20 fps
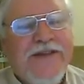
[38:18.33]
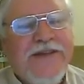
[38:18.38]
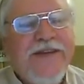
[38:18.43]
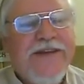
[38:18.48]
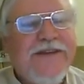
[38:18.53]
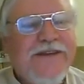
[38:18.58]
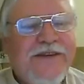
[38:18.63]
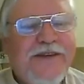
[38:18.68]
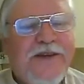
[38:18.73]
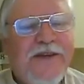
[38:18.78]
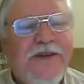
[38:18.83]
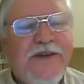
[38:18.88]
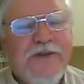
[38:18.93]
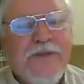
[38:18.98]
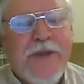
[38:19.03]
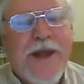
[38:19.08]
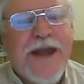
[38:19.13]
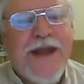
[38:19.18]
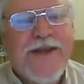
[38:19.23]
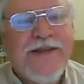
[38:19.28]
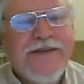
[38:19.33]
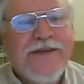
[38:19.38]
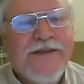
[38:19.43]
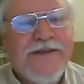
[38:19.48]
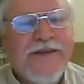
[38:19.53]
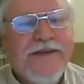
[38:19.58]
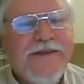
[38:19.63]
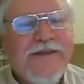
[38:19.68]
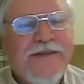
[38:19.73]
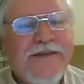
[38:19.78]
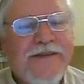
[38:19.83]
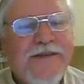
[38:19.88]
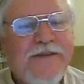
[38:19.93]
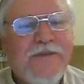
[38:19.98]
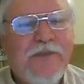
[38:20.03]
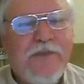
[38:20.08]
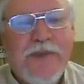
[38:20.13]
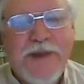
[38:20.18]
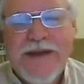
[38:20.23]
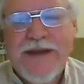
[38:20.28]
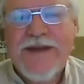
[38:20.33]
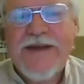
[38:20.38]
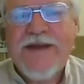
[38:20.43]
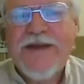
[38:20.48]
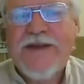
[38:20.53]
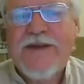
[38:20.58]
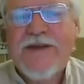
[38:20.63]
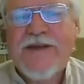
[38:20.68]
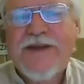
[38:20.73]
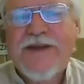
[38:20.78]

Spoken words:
these years passed being here